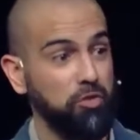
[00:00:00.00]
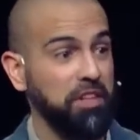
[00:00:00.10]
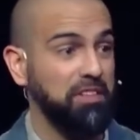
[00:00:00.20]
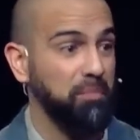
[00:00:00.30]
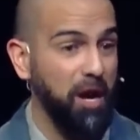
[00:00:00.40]

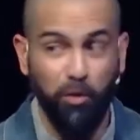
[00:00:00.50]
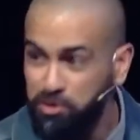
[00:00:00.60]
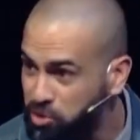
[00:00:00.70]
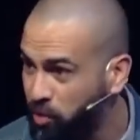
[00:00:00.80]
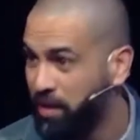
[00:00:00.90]
things in my own
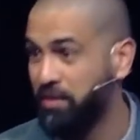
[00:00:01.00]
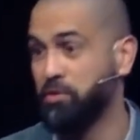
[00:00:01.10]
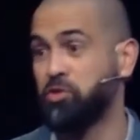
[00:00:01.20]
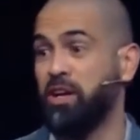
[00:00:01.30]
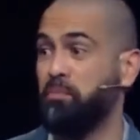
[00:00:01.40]
strength. I was
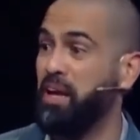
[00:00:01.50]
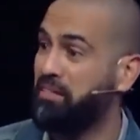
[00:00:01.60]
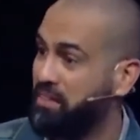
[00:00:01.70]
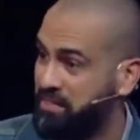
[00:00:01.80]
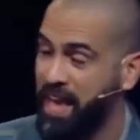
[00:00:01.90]
trying to make
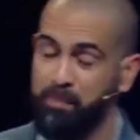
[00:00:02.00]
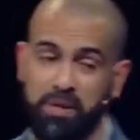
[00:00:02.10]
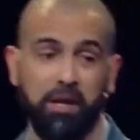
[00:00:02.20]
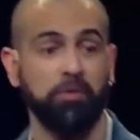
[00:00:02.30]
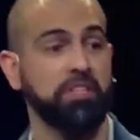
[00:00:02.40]
things
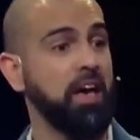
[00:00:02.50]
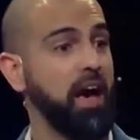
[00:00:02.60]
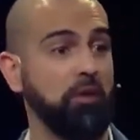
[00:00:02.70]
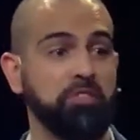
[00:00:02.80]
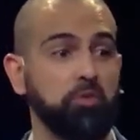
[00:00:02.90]
happen.
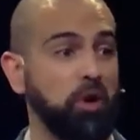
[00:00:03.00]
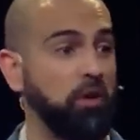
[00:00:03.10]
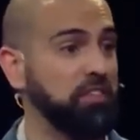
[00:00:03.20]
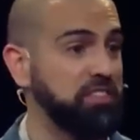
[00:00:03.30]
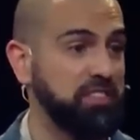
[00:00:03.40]
I was doing all
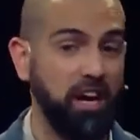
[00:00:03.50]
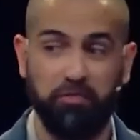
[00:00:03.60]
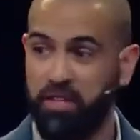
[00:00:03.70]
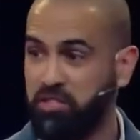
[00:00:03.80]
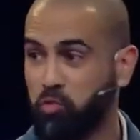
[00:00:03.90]
this stuff
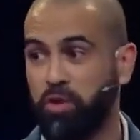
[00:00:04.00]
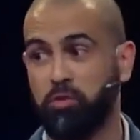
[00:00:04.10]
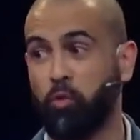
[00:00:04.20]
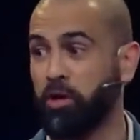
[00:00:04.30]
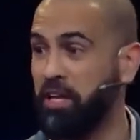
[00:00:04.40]
and it just
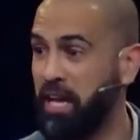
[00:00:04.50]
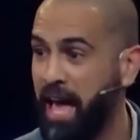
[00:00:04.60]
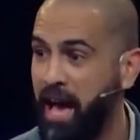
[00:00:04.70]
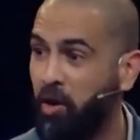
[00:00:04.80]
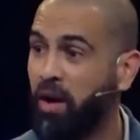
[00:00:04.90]
wasn't working
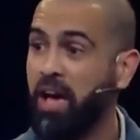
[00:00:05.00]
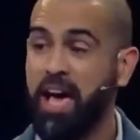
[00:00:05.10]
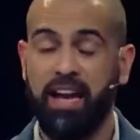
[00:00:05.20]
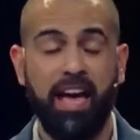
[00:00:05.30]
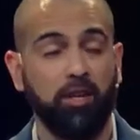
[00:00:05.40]
out.
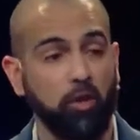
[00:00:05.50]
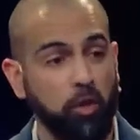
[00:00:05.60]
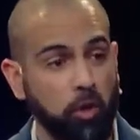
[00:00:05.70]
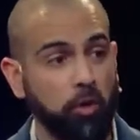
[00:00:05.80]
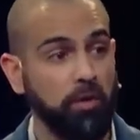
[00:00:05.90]
And I had to
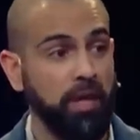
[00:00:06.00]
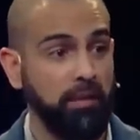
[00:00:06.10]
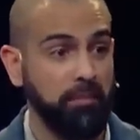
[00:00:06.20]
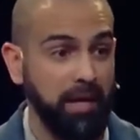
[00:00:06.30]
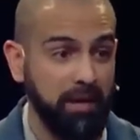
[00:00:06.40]
learn
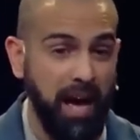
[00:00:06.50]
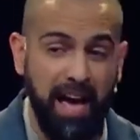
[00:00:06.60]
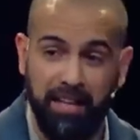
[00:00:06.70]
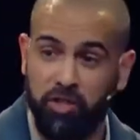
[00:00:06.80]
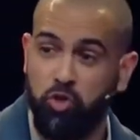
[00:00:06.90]
that, man, I
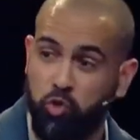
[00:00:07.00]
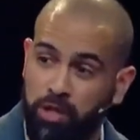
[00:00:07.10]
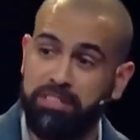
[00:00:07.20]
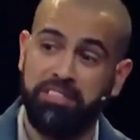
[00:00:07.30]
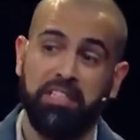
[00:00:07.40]
had to
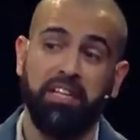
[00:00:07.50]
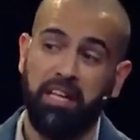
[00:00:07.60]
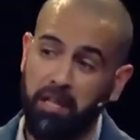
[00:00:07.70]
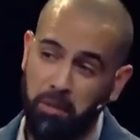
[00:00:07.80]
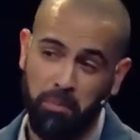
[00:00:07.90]
trust in
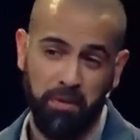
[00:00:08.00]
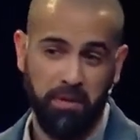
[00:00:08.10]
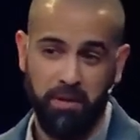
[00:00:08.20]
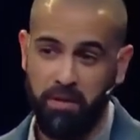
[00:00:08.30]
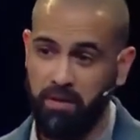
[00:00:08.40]
him.
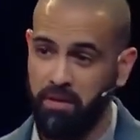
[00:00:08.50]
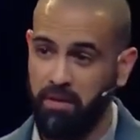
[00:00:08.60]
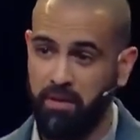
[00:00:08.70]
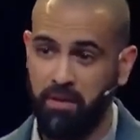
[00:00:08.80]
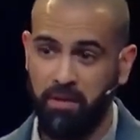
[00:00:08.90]

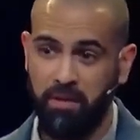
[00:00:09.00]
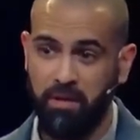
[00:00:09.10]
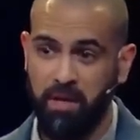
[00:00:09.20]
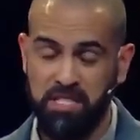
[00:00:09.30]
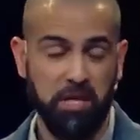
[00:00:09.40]

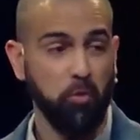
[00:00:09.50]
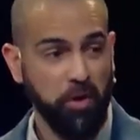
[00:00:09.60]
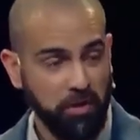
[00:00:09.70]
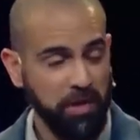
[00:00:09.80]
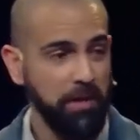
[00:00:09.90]
See,
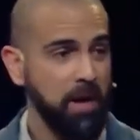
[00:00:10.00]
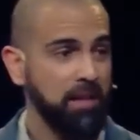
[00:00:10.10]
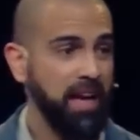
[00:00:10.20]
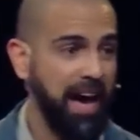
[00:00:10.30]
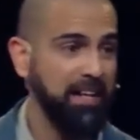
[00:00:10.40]
really,
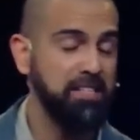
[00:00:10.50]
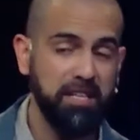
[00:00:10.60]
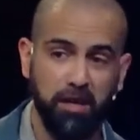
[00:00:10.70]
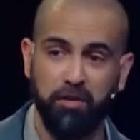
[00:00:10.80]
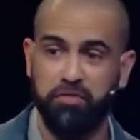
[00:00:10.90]
the
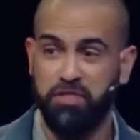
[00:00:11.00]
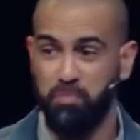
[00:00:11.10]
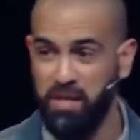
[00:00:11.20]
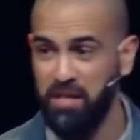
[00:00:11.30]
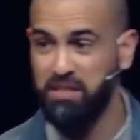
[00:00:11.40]
idea of
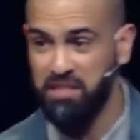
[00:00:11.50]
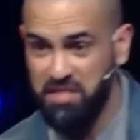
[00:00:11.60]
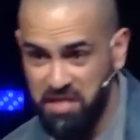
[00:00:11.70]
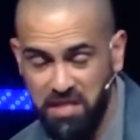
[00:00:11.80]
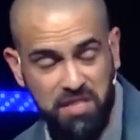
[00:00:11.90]
submitting to
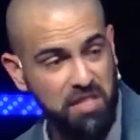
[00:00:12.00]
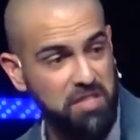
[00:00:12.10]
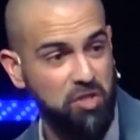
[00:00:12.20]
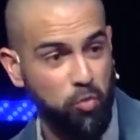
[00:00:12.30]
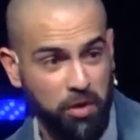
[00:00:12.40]
Jesus
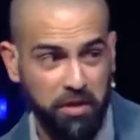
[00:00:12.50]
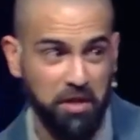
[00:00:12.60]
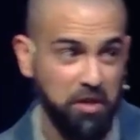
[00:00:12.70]
is really a